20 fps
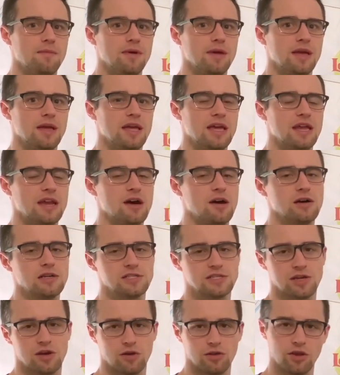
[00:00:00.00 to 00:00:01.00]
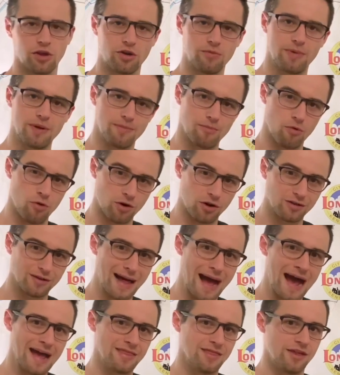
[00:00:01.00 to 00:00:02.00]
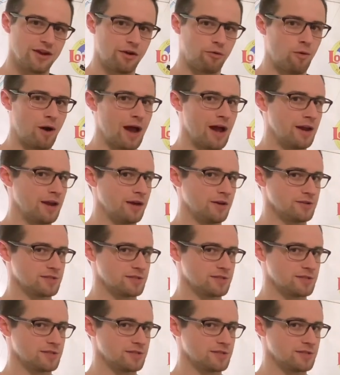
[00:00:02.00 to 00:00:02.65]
and also a little bit more glide than a Rhino.